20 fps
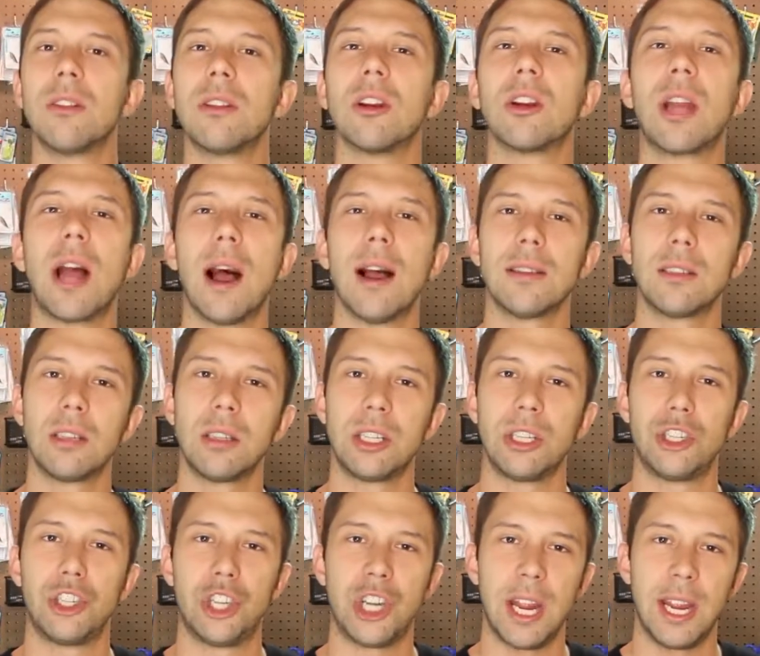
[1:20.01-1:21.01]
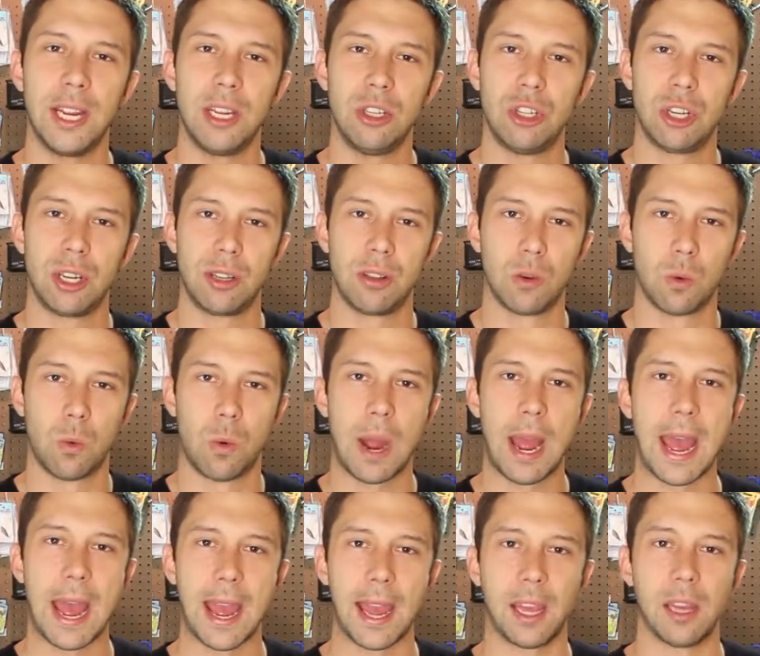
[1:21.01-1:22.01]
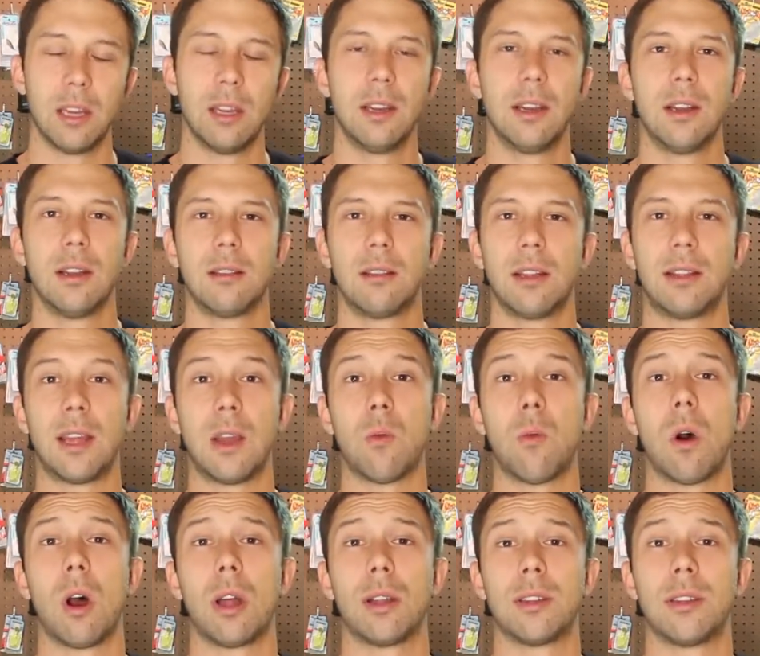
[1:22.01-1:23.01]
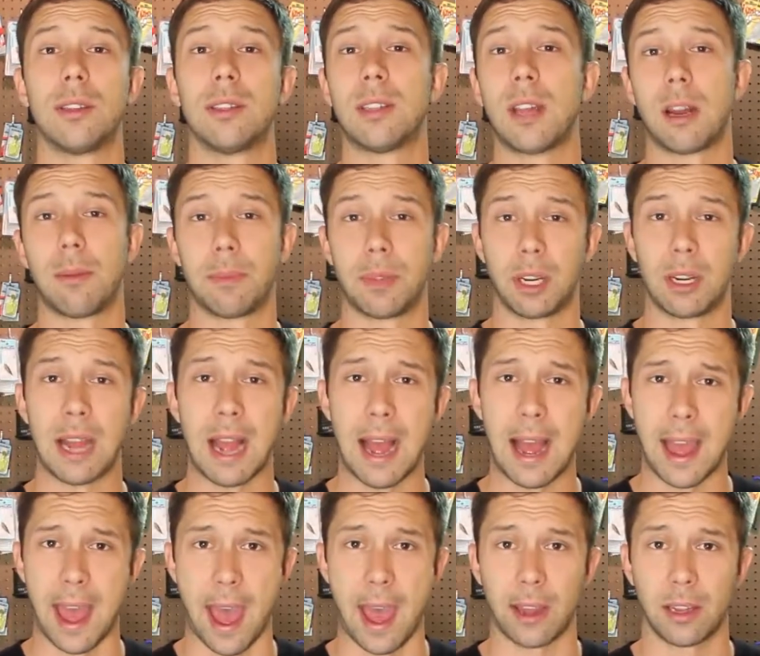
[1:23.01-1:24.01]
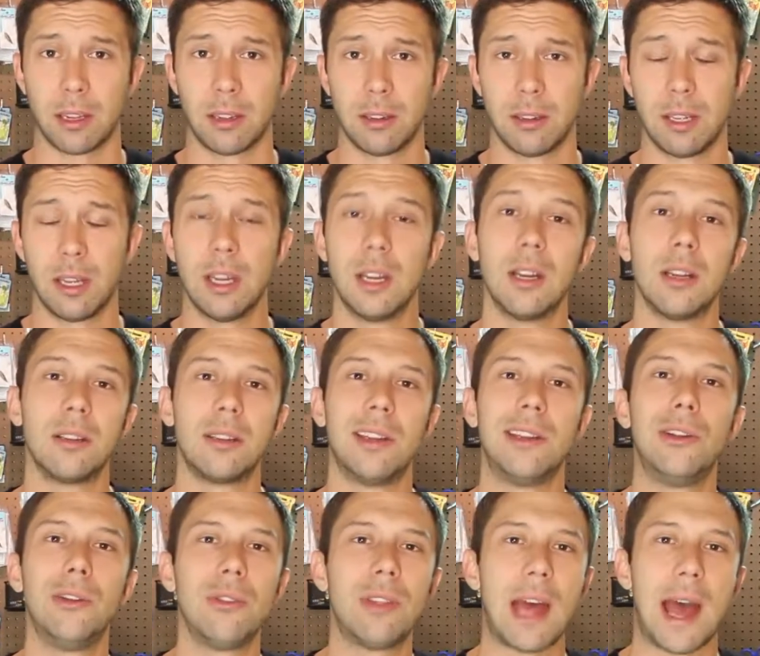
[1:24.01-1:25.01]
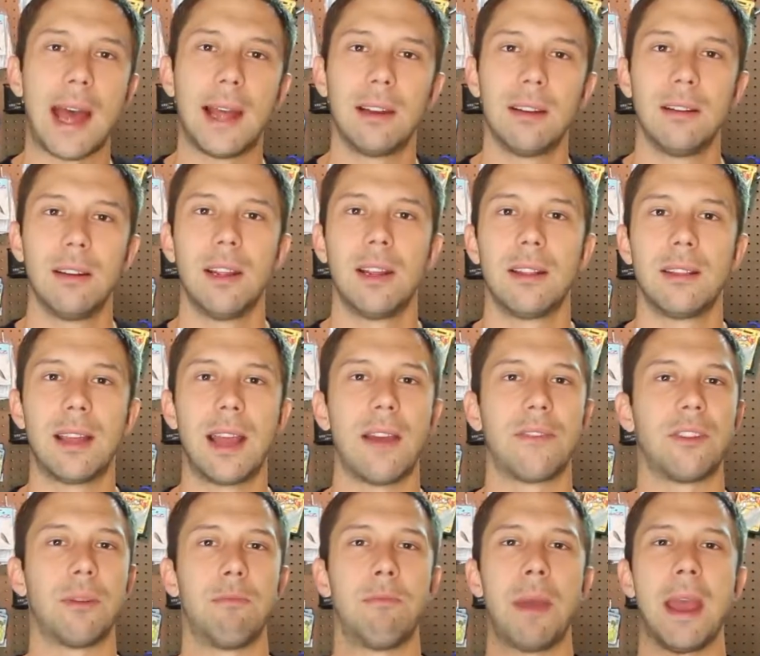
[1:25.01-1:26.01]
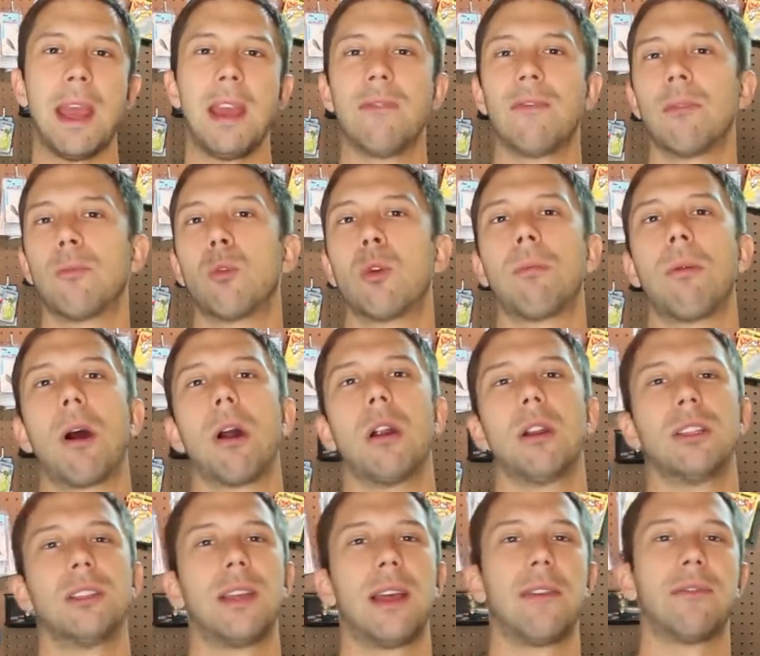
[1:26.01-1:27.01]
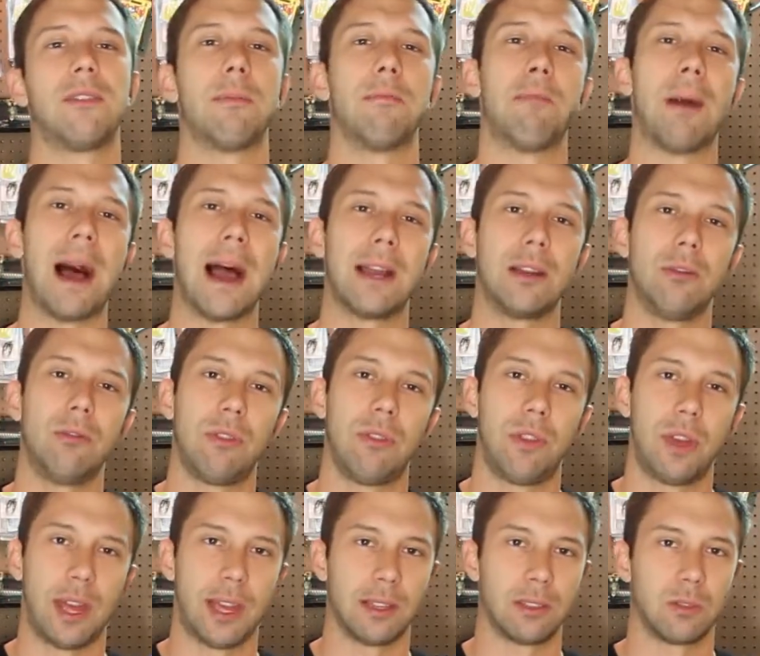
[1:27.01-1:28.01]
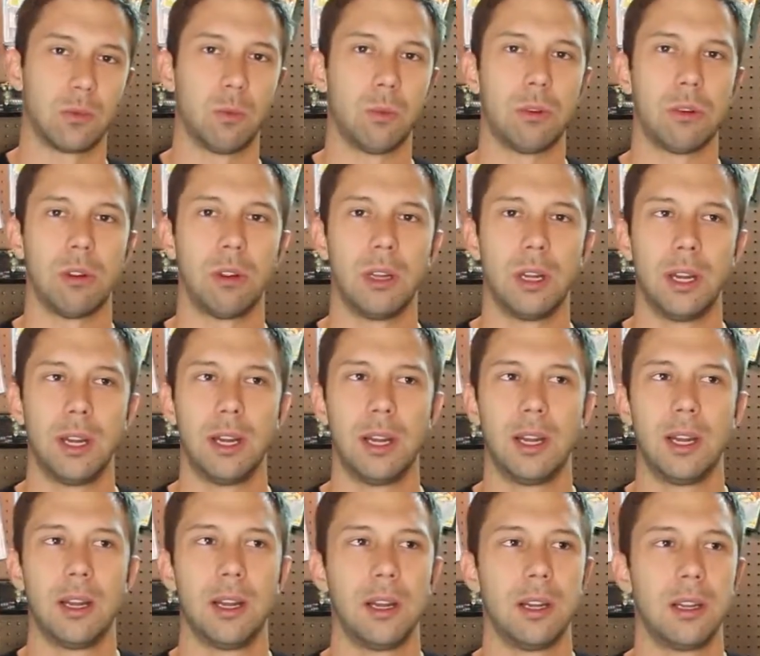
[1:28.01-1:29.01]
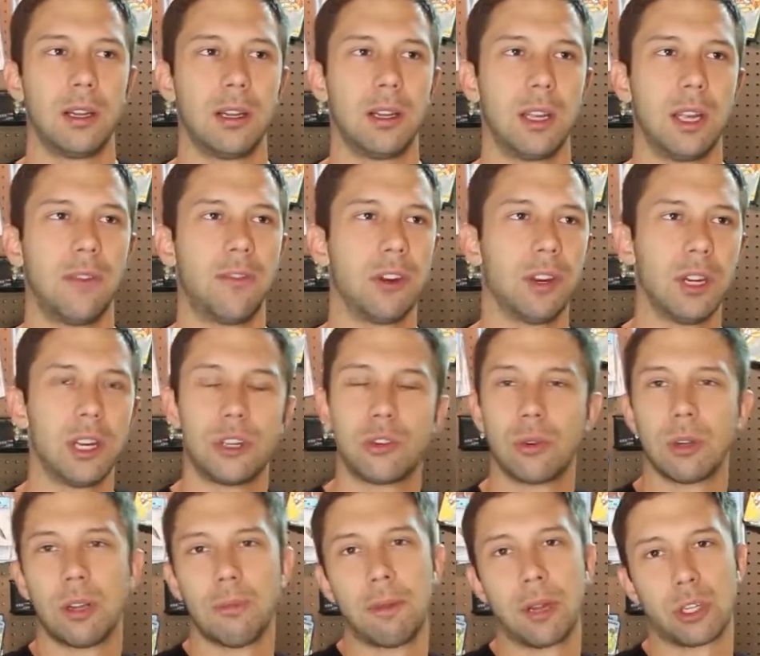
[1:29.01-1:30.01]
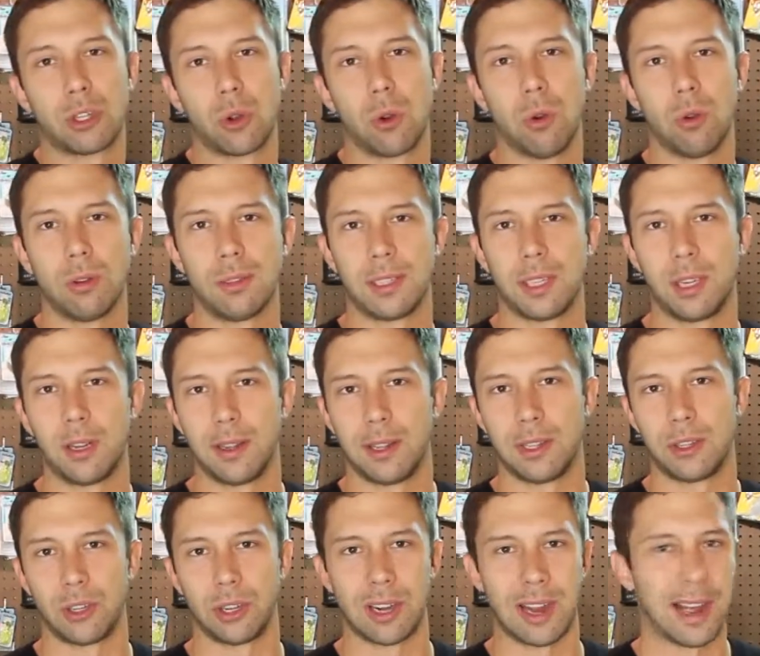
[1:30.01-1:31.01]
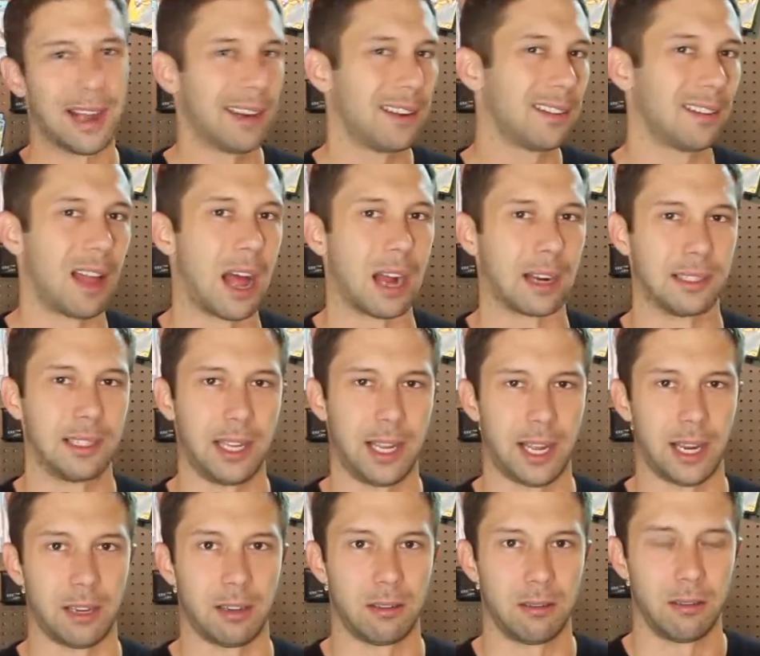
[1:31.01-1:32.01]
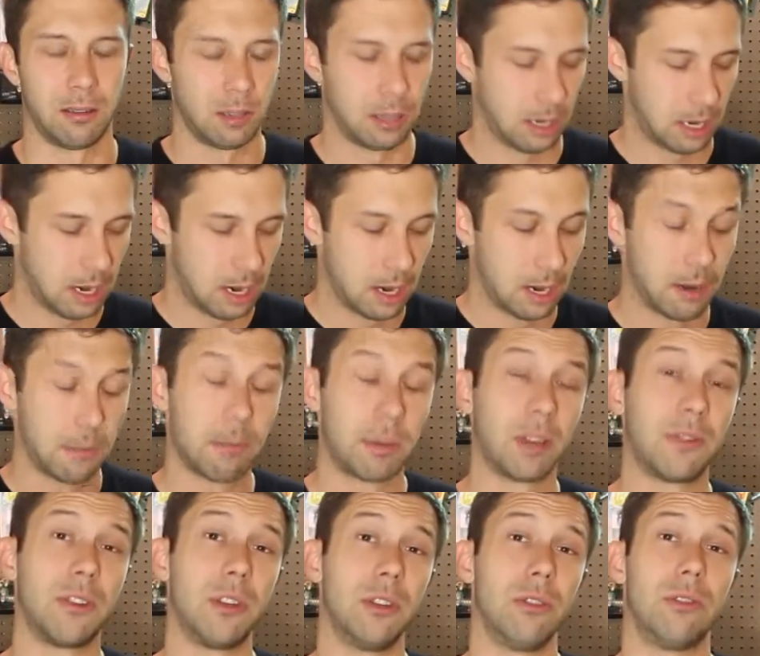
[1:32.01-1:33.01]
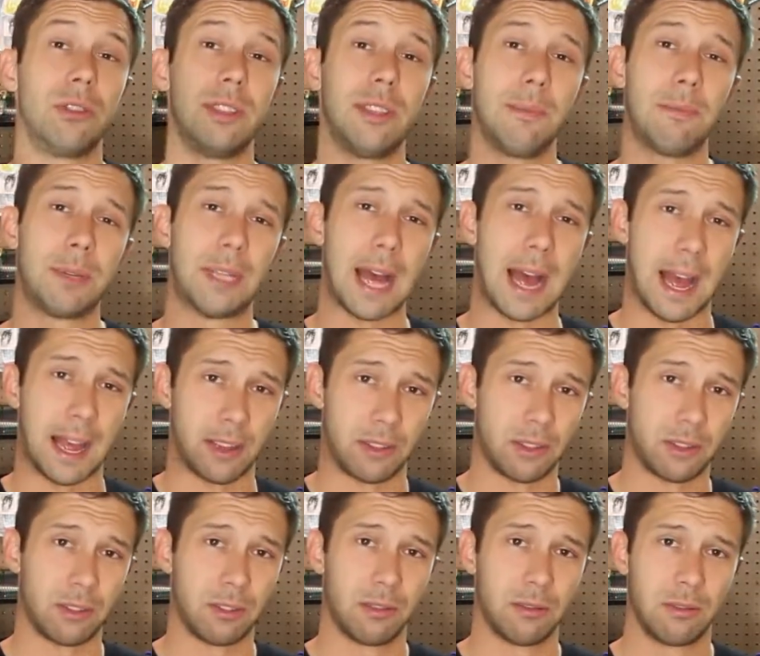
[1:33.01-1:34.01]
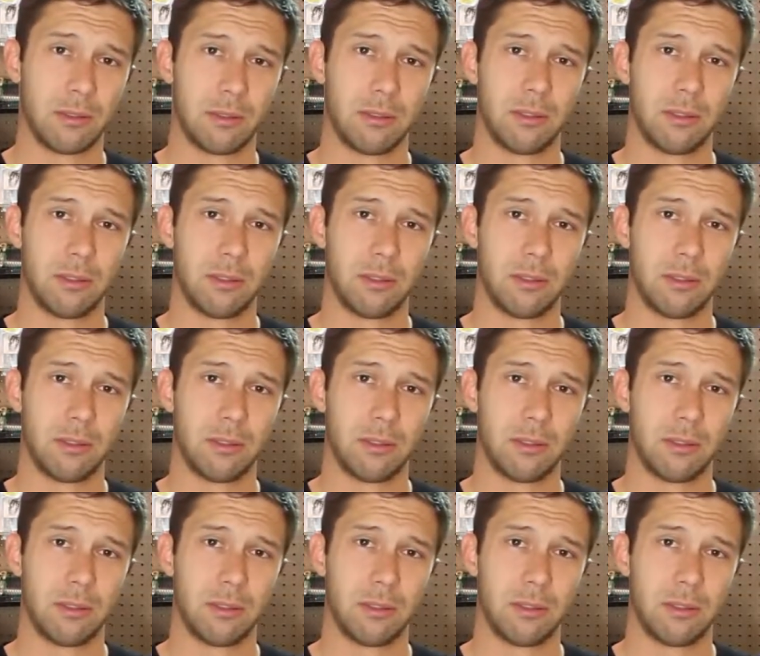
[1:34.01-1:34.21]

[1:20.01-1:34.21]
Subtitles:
they're constantly changing the way that they want to set up their kayak. To do that, they have to pay for more parts. They have to buy new things. Well, if you're going to drill a bunch of holes into this, you're kind of locked in. But if you use zip ties,